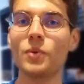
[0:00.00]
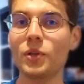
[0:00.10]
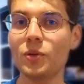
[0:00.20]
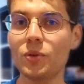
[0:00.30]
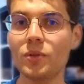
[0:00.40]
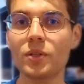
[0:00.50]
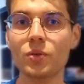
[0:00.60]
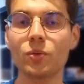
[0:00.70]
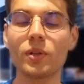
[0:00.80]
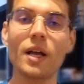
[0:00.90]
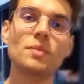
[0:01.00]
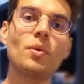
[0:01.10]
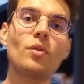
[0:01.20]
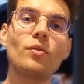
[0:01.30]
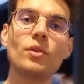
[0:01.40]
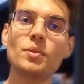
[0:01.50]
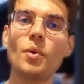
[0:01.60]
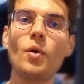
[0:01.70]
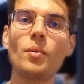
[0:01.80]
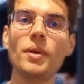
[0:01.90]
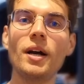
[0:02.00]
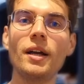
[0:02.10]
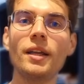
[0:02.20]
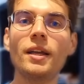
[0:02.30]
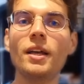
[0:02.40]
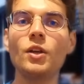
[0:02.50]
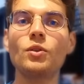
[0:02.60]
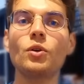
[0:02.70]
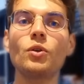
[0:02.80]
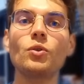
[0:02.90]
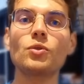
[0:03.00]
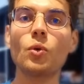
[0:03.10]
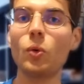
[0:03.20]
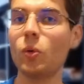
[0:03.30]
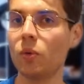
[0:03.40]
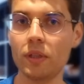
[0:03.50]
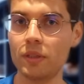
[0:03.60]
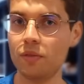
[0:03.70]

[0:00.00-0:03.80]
when you use a tool as powerful as Power BI, you don't use all its